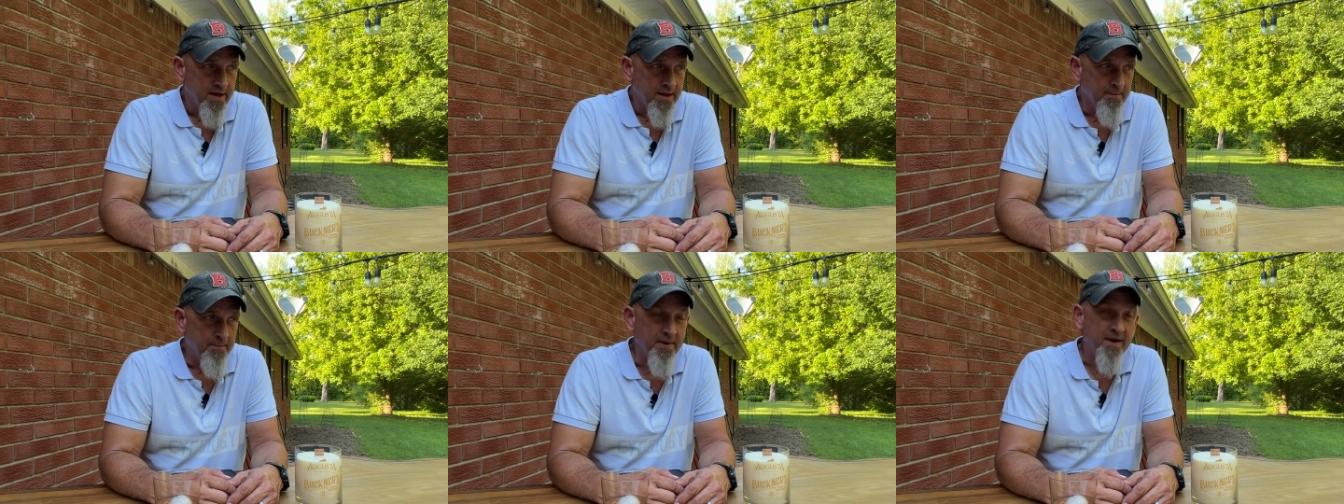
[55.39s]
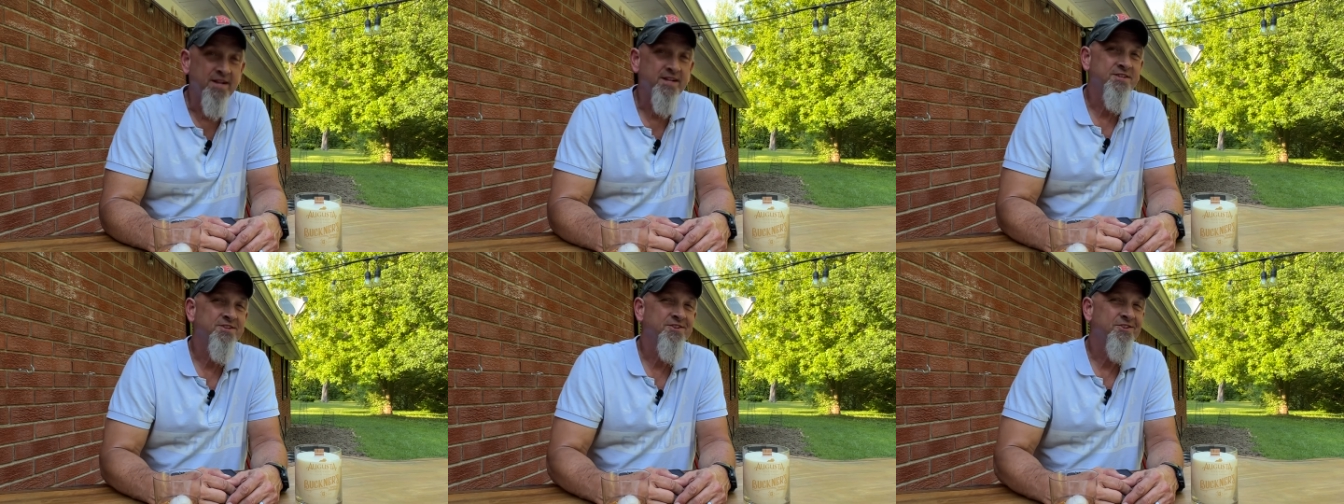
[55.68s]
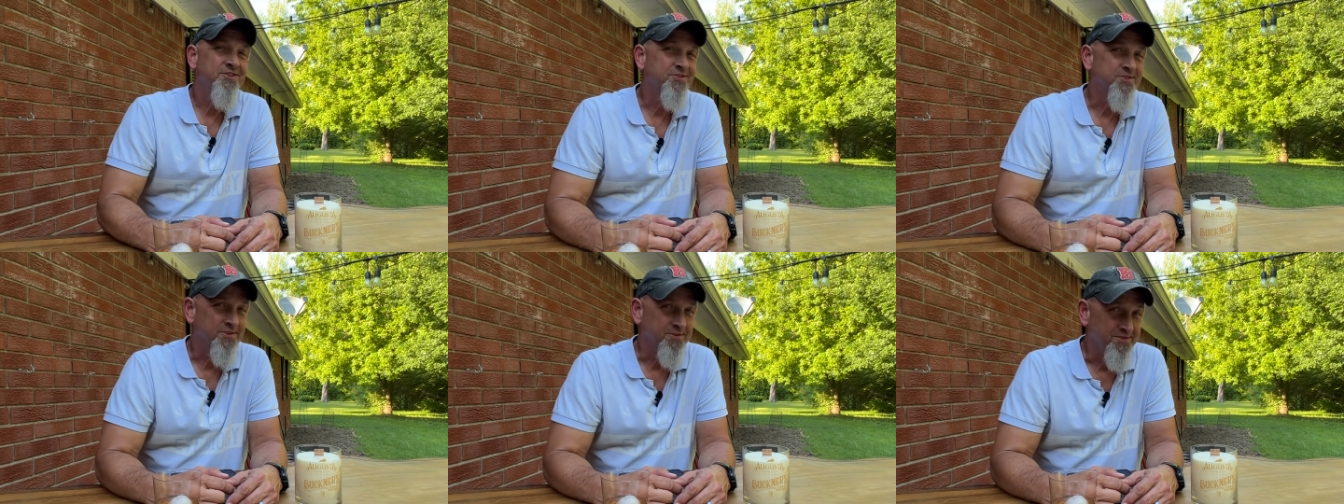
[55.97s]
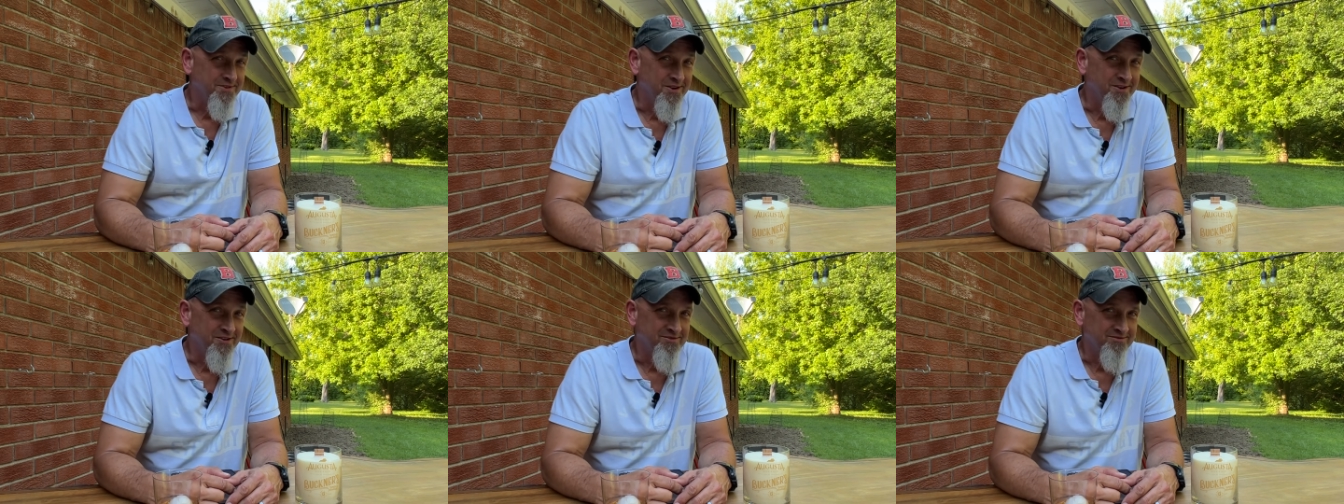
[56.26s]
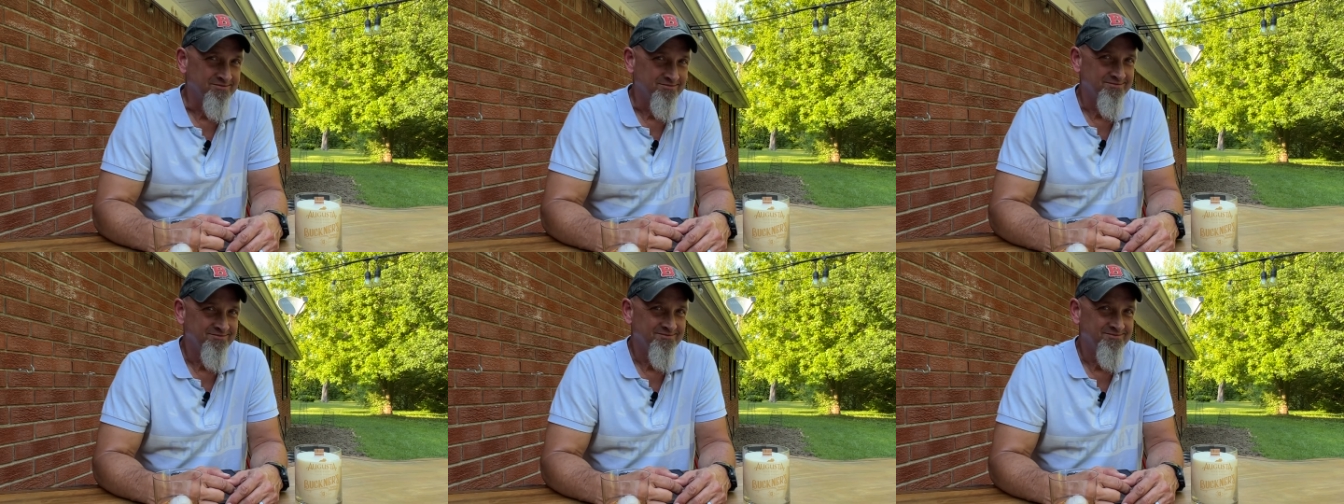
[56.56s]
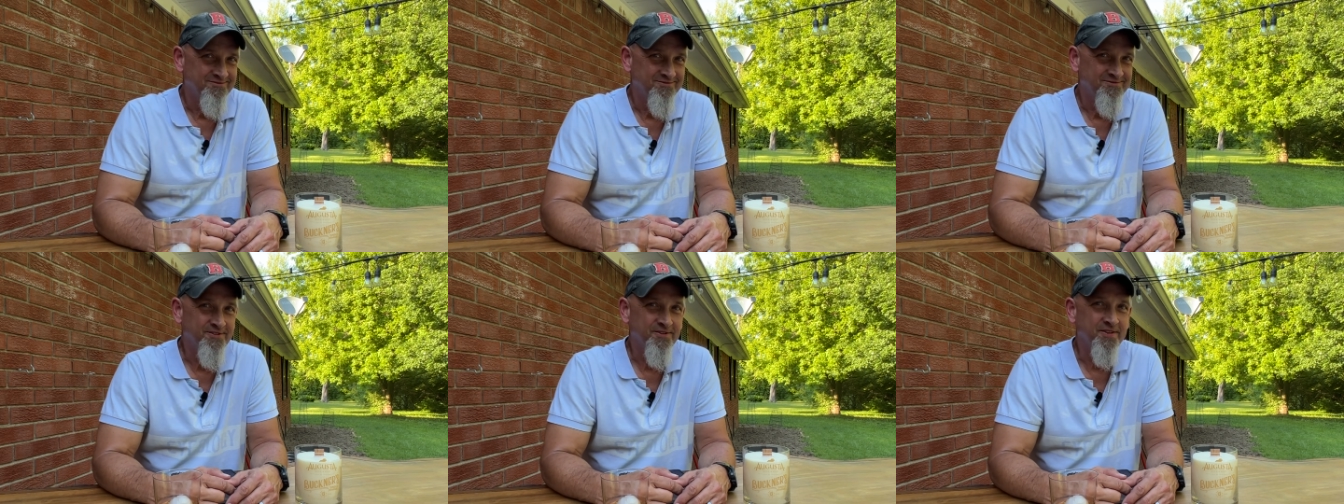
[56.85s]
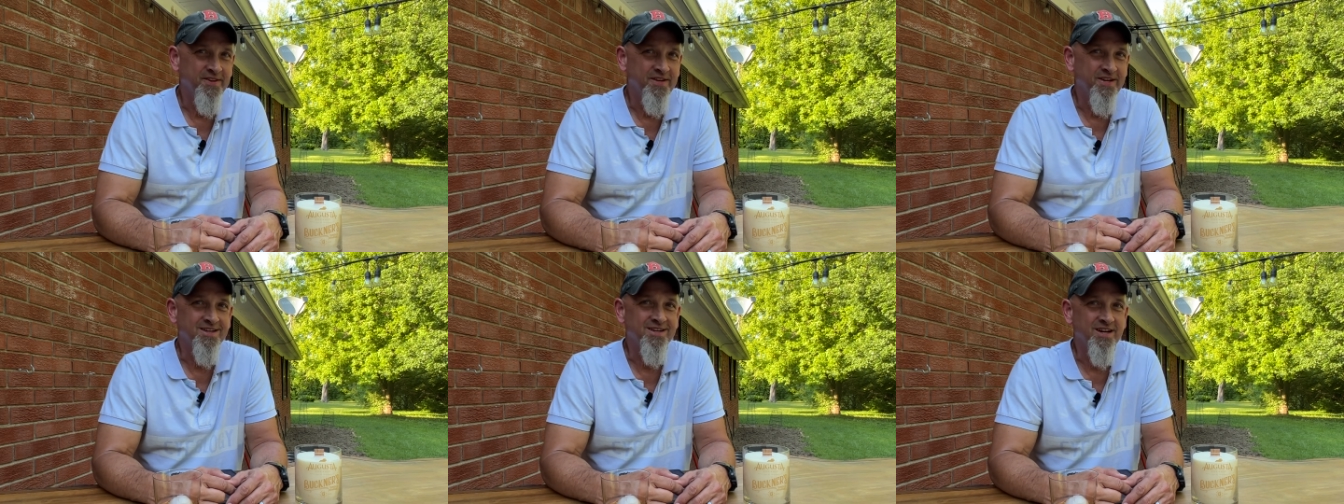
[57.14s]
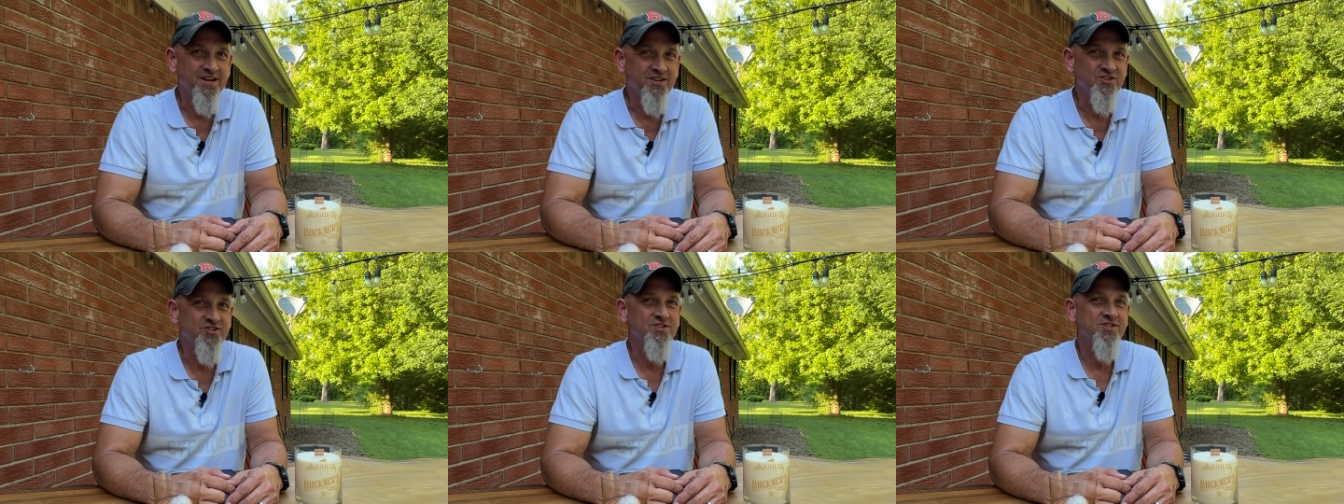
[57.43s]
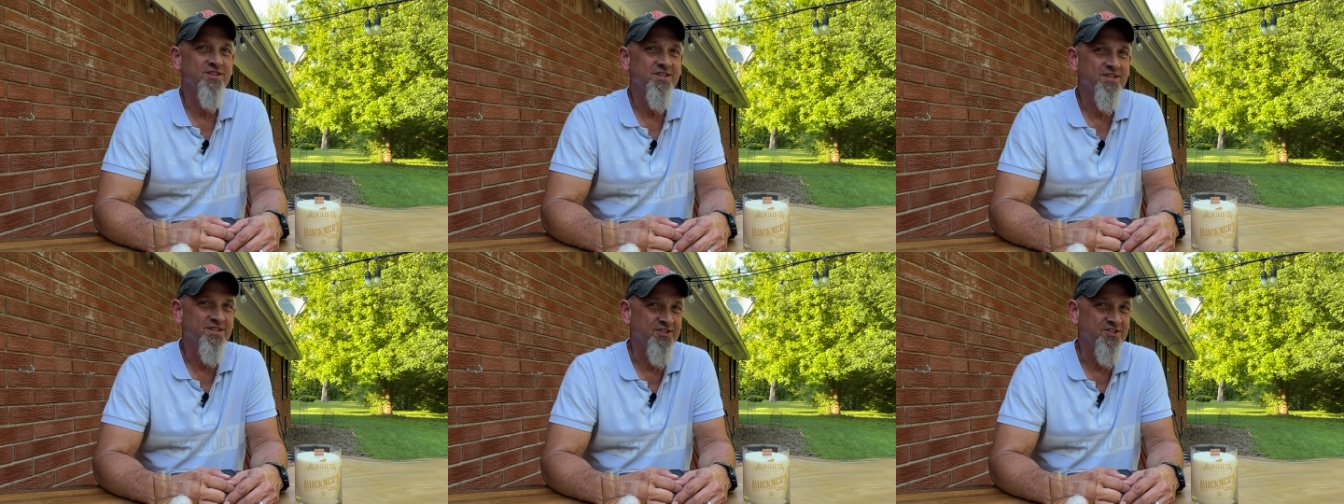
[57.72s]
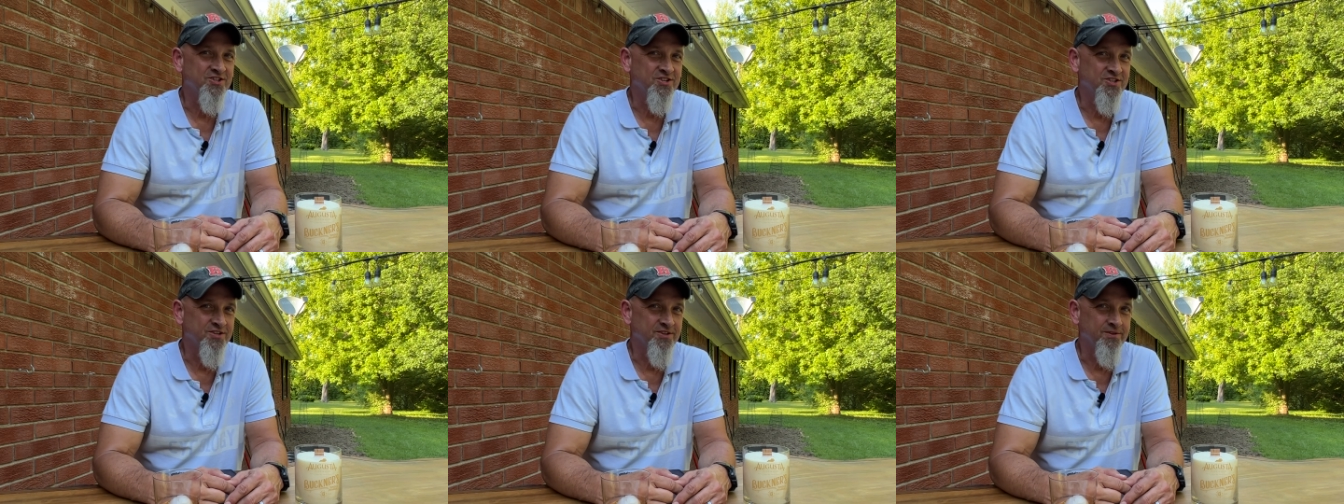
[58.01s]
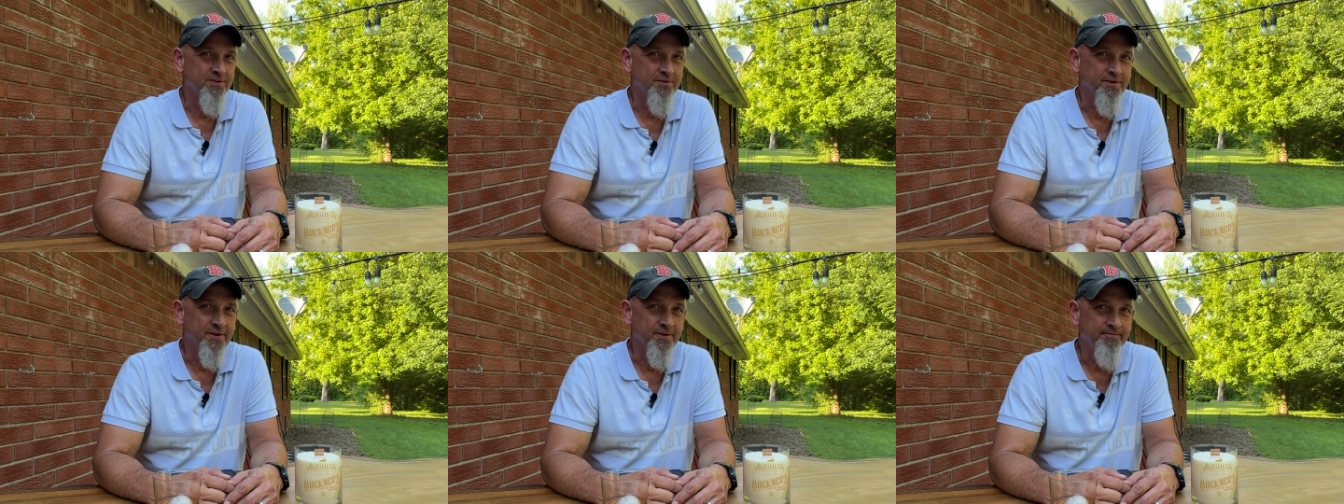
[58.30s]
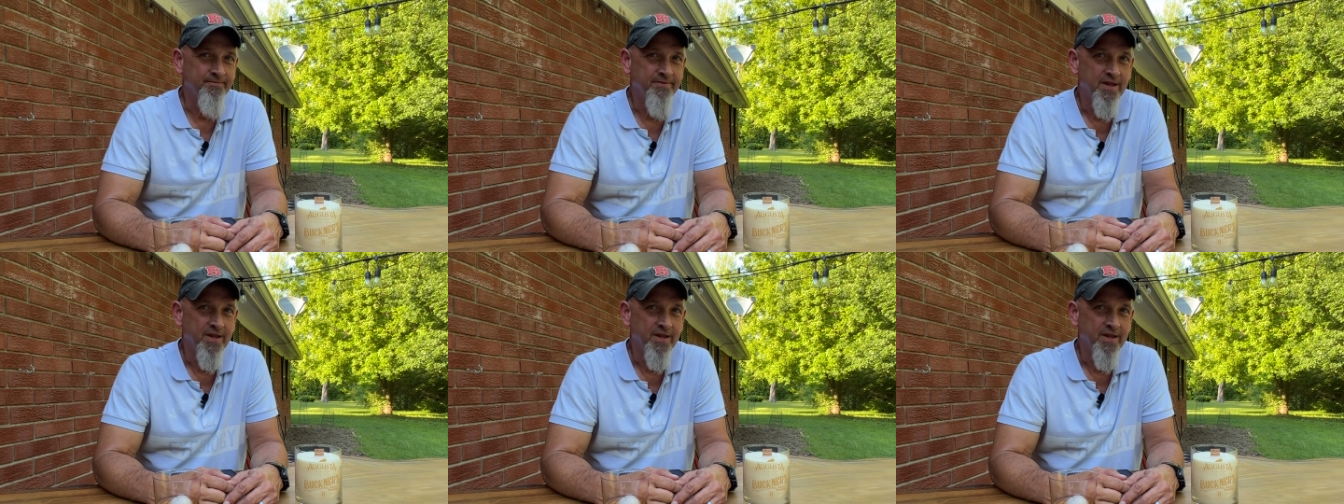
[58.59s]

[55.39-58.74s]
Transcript: but it's also known for the Augusta Distillery.